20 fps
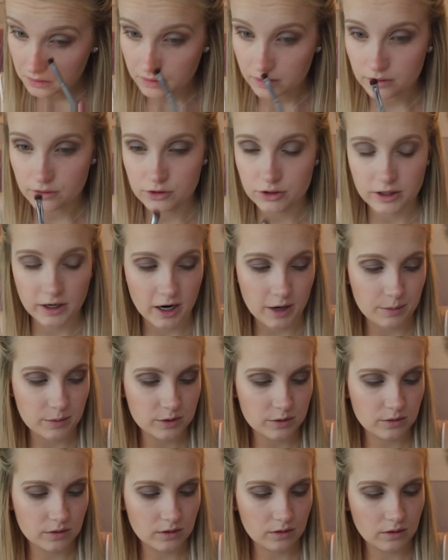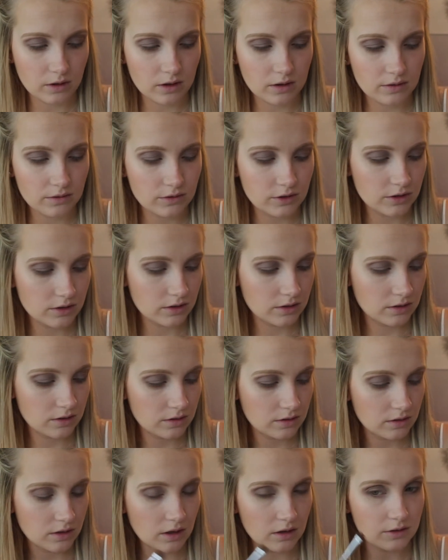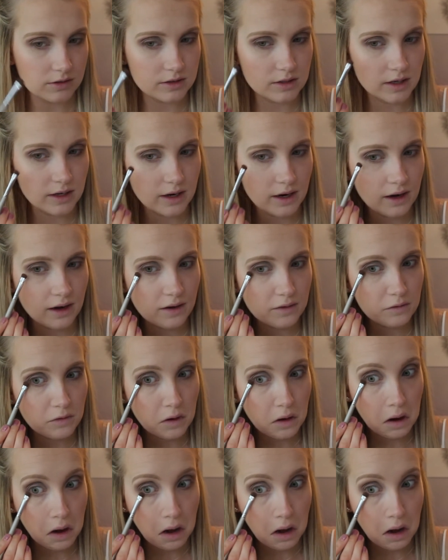that usually happens with a lot of the colors that I have.